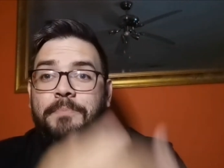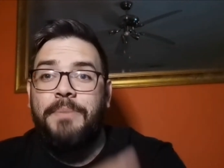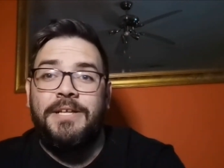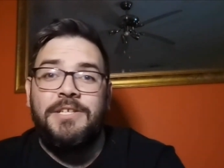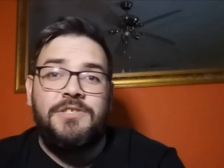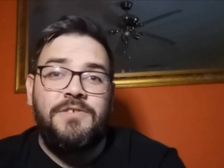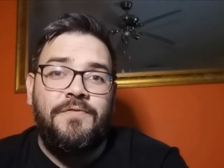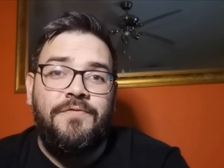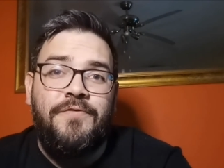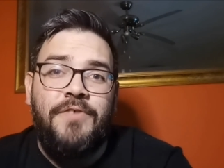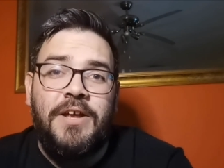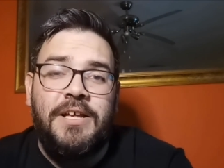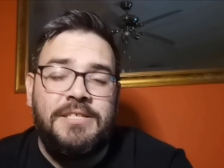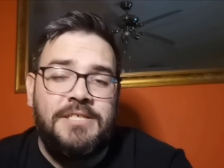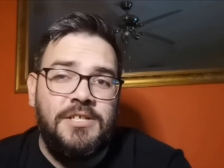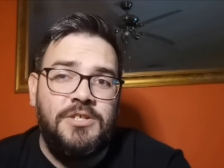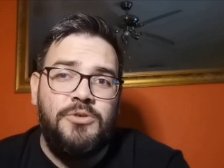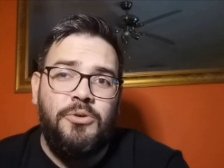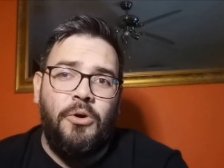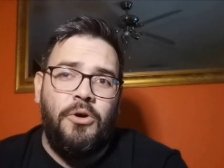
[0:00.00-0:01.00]
of friends and
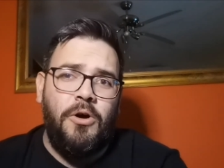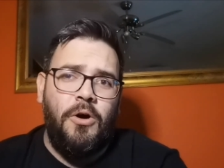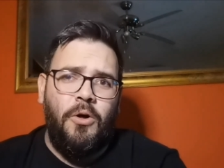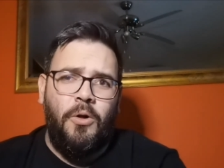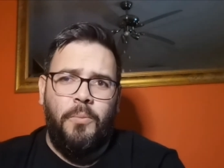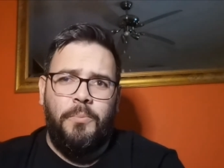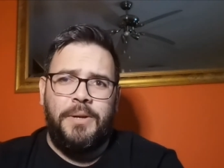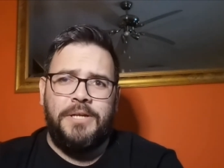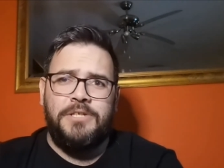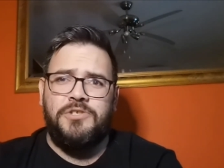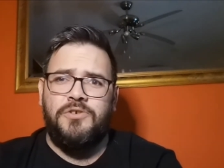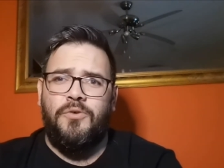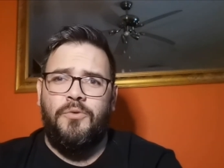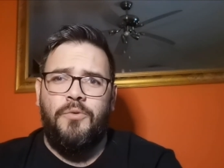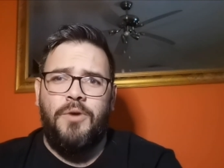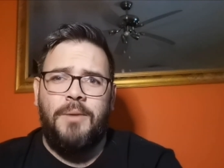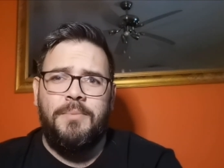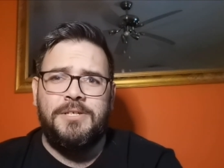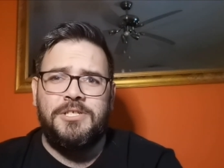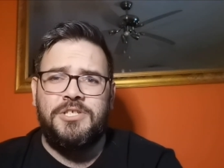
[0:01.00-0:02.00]
talk a whole bunch of
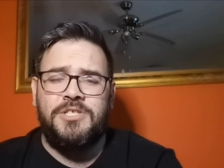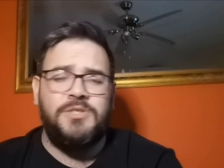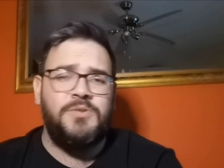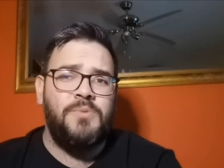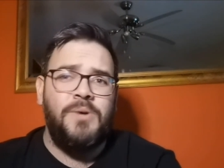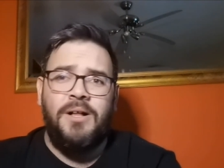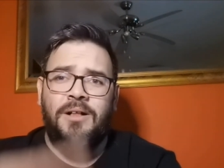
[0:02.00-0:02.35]
rubbish as well.